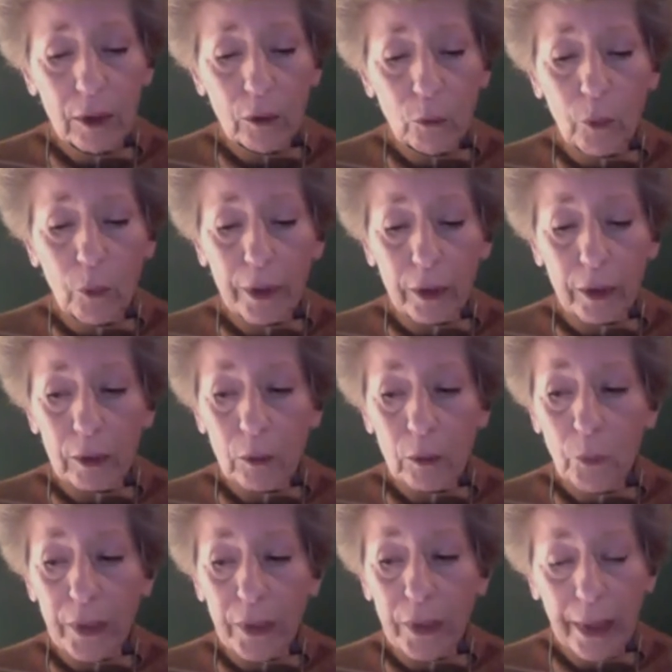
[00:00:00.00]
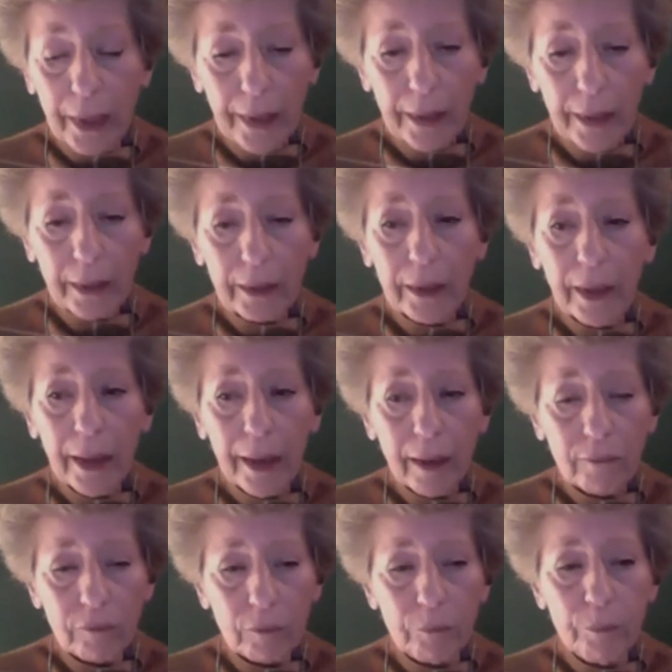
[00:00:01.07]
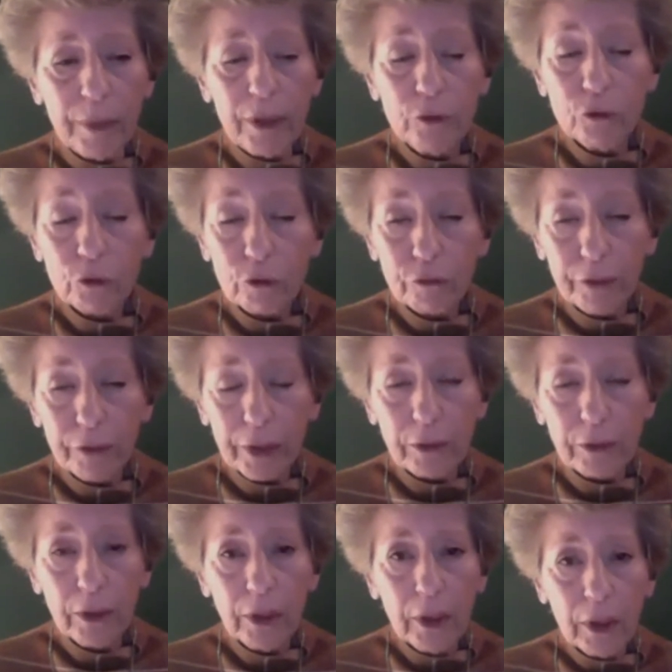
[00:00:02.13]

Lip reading: where we can have a major effect